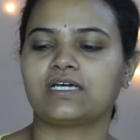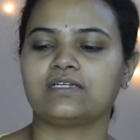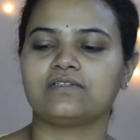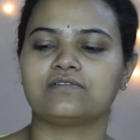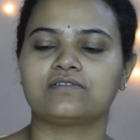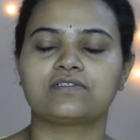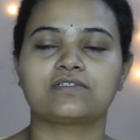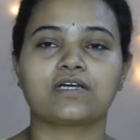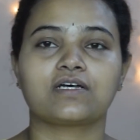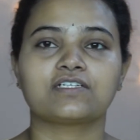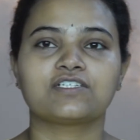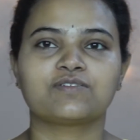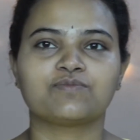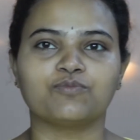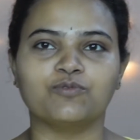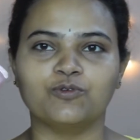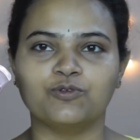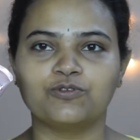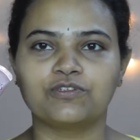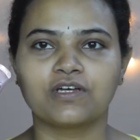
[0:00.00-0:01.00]

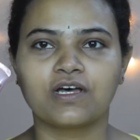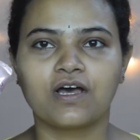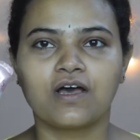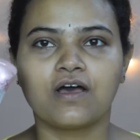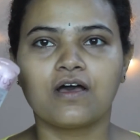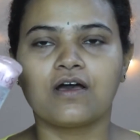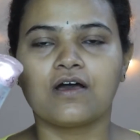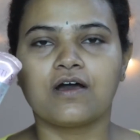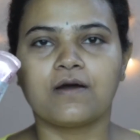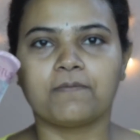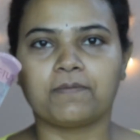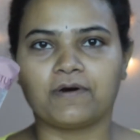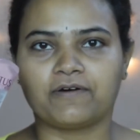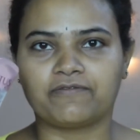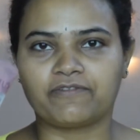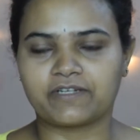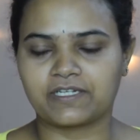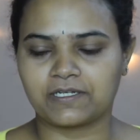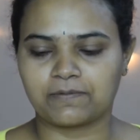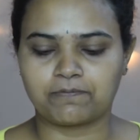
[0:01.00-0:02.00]
Insta-Smooth
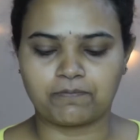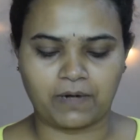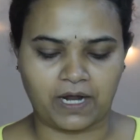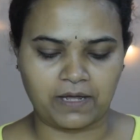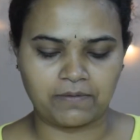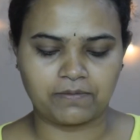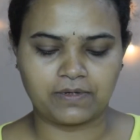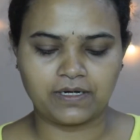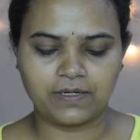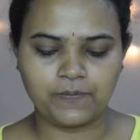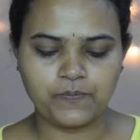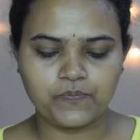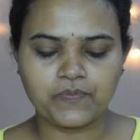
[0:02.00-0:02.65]
Perfectly Primer.